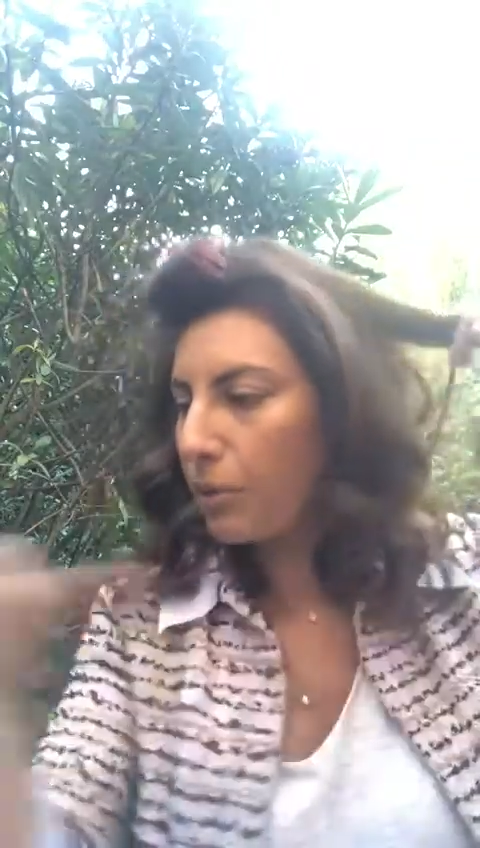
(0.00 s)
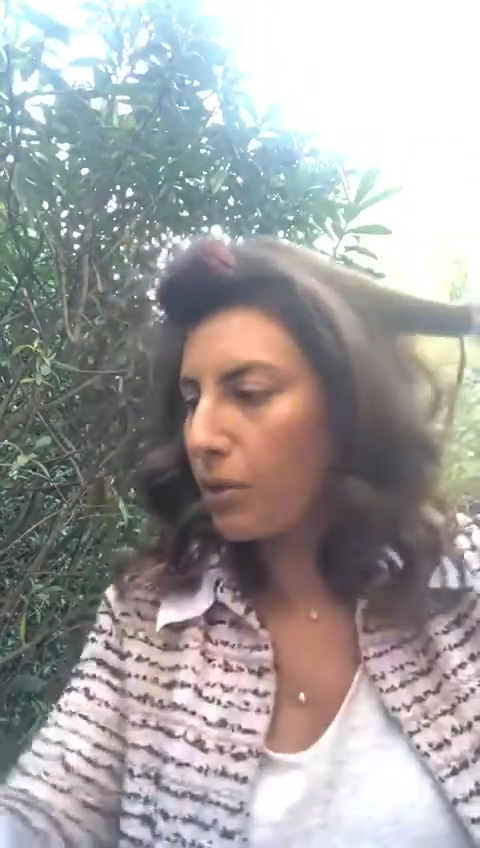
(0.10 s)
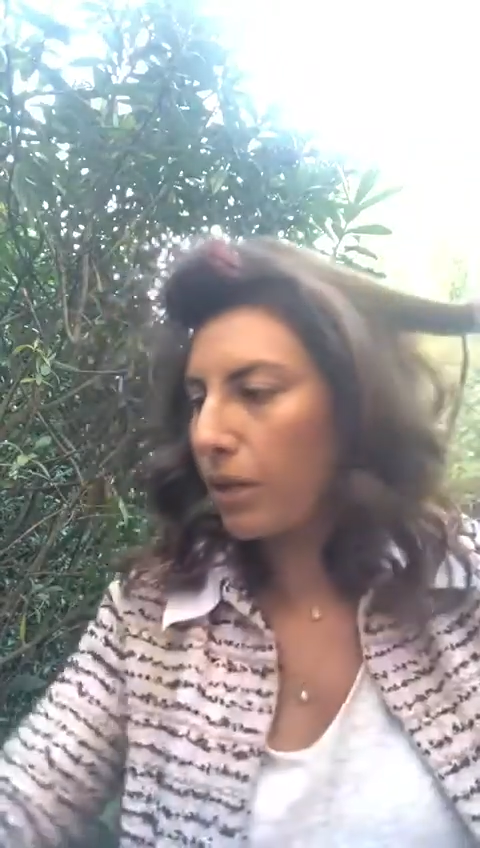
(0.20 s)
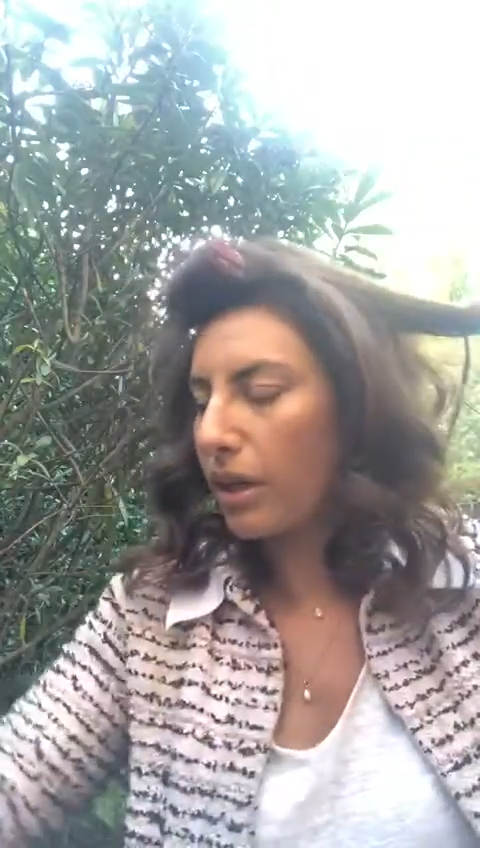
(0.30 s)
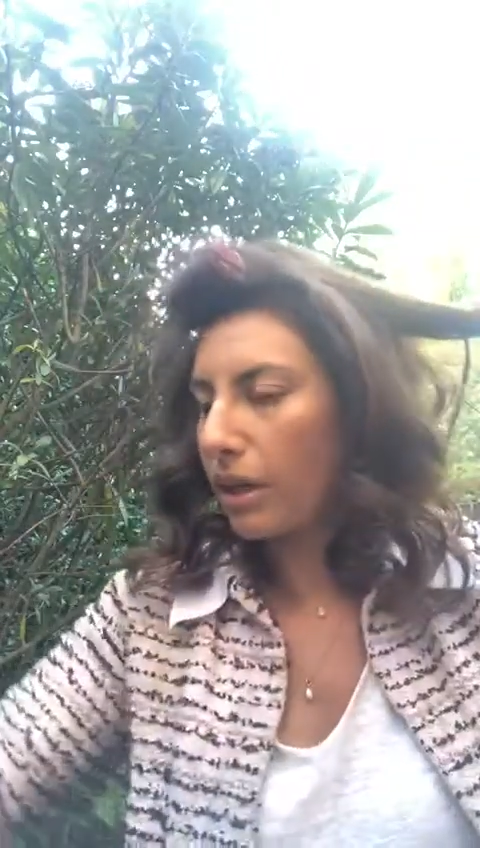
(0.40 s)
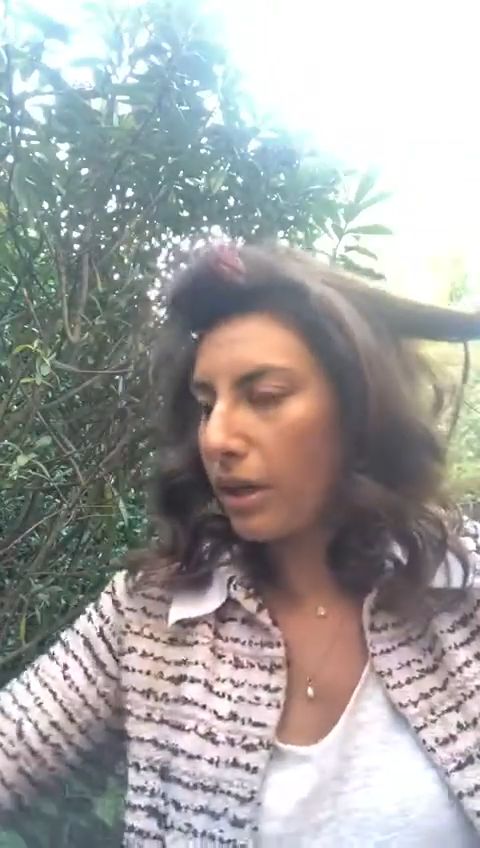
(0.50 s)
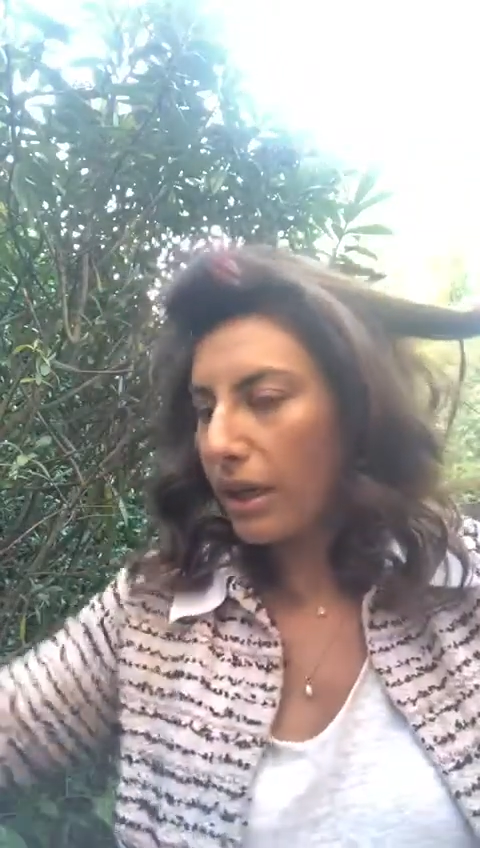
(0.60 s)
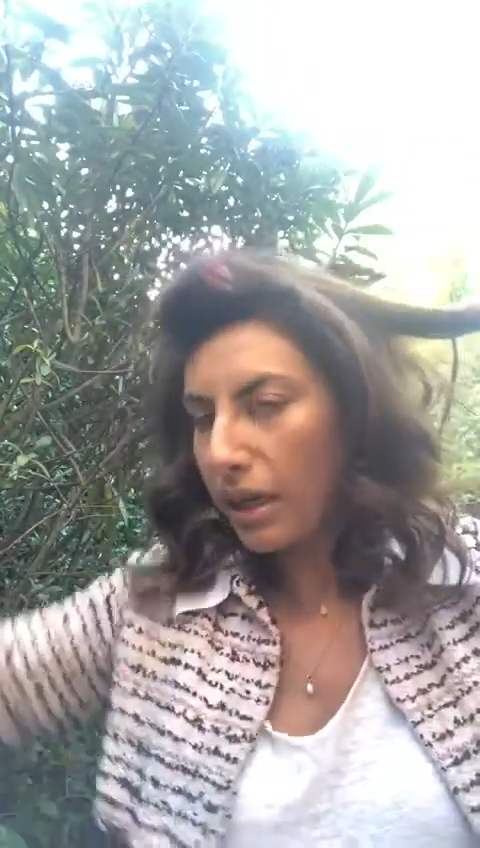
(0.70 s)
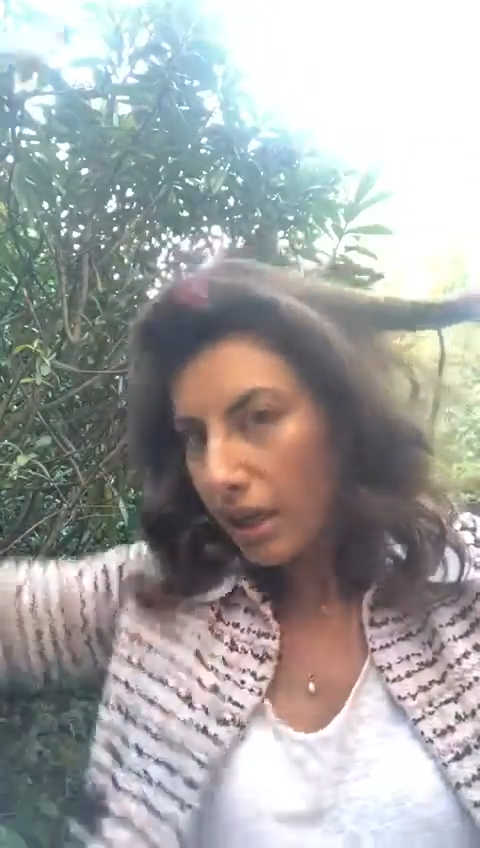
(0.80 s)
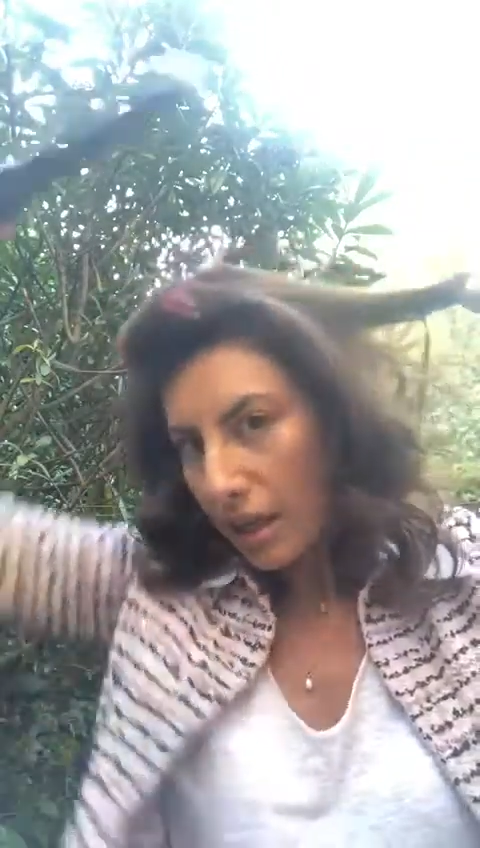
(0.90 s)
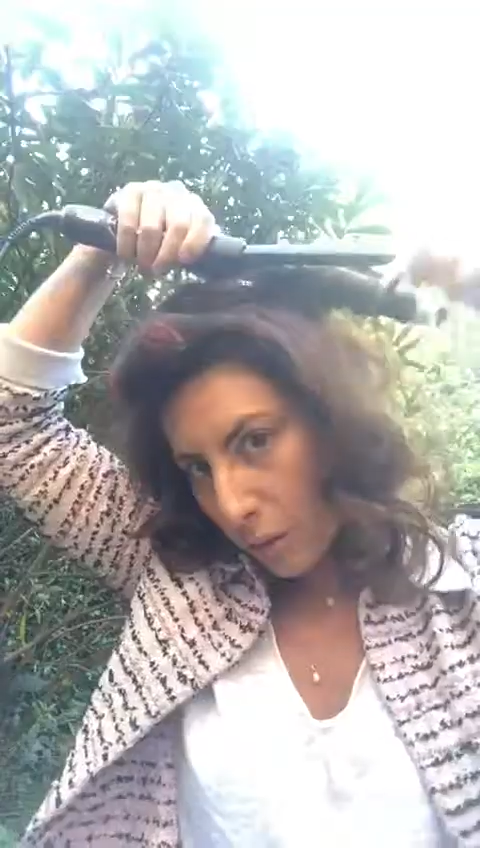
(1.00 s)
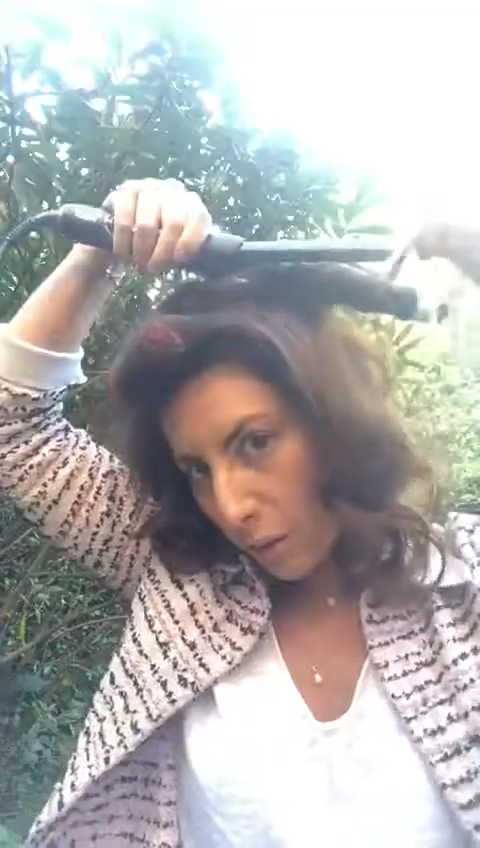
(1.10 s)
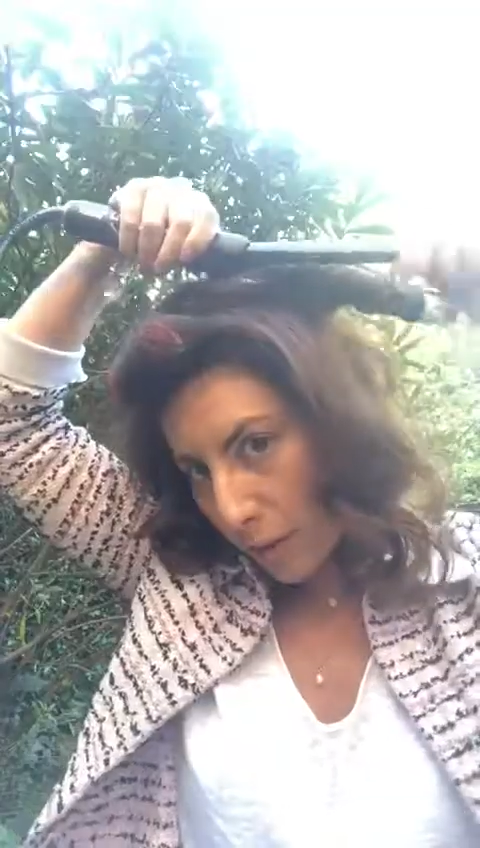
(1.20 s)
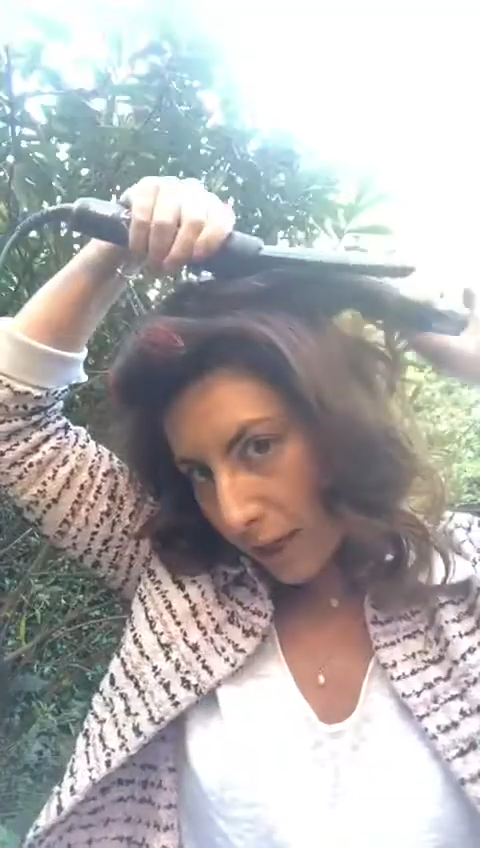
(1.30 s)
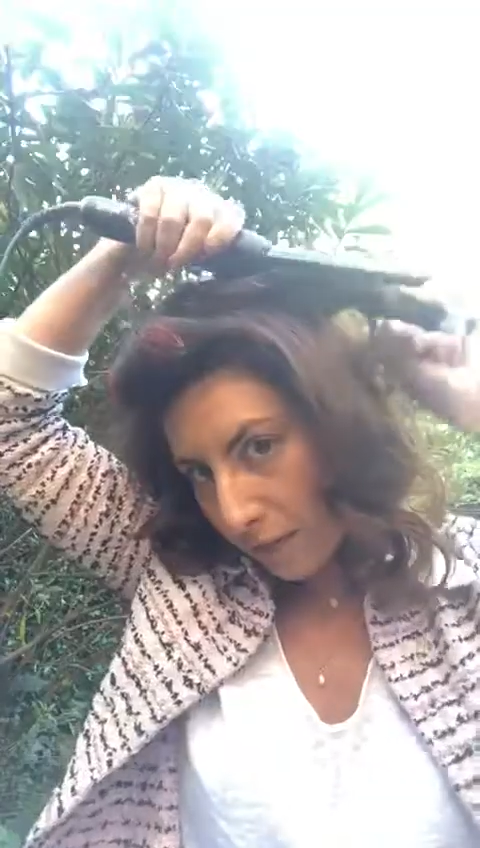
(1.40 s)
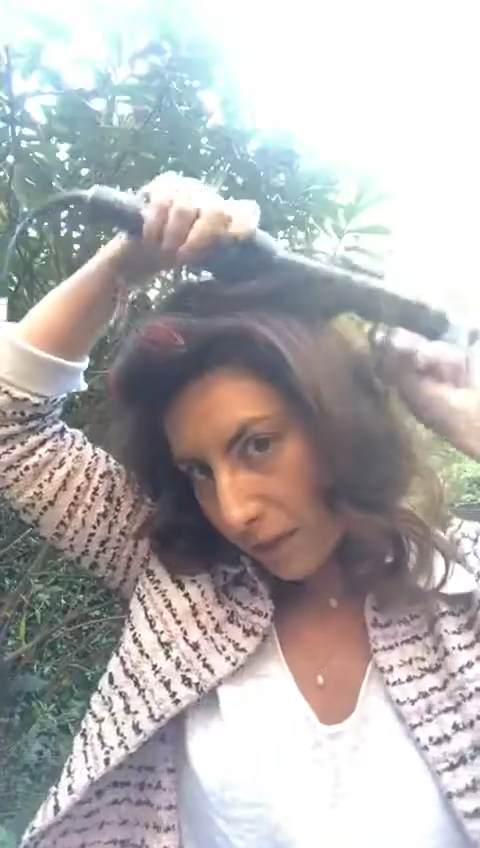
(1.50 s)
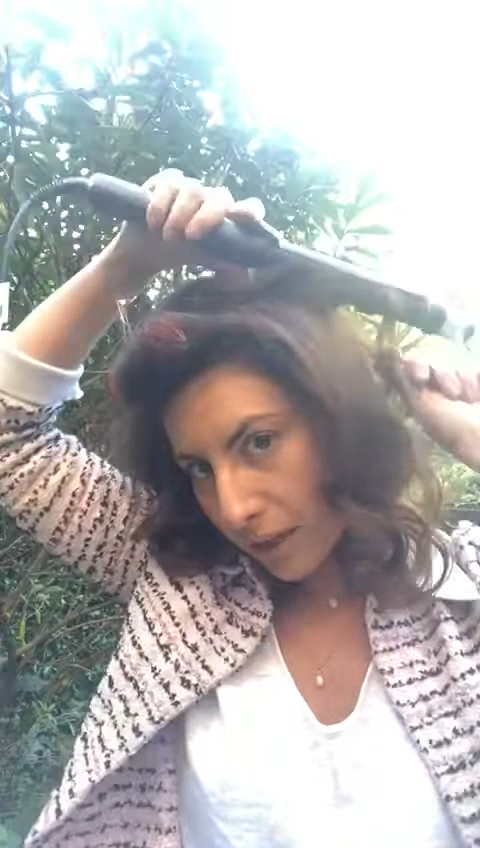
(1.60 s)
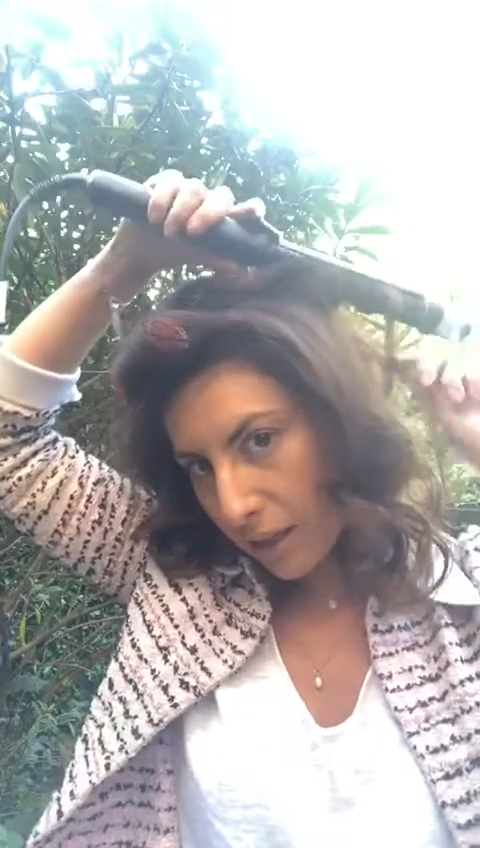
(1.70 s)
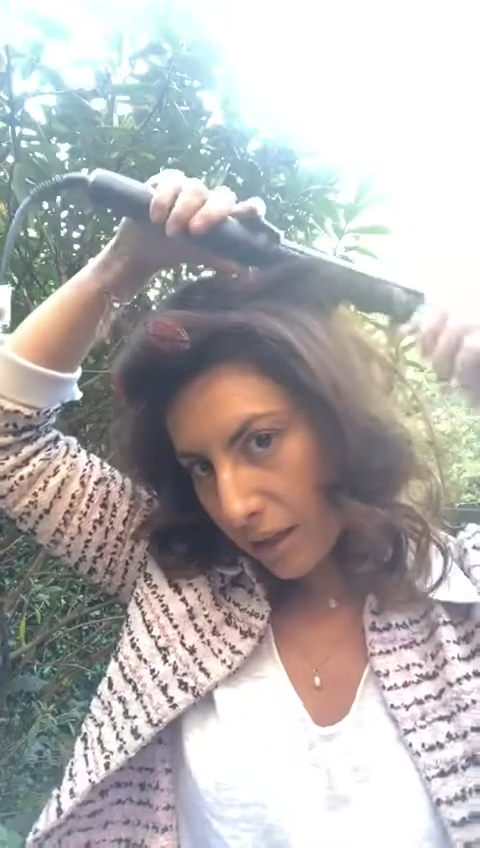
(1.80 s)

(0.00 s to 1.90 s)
more curly or wavy,